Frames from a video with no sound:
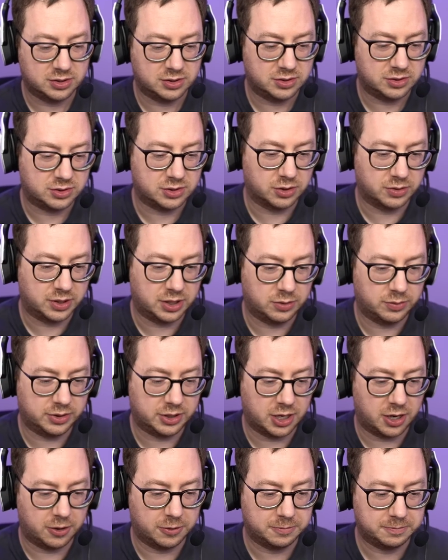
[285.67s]
So here we
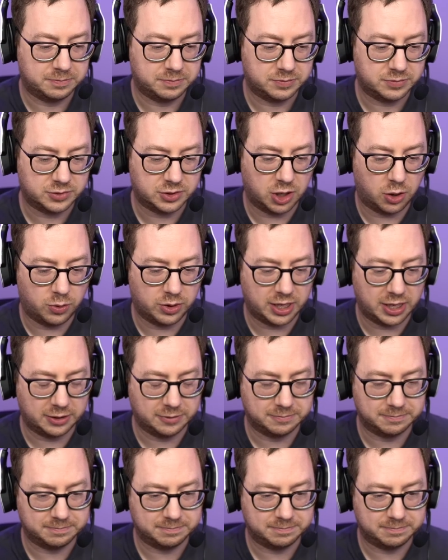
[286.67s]
go. Going in.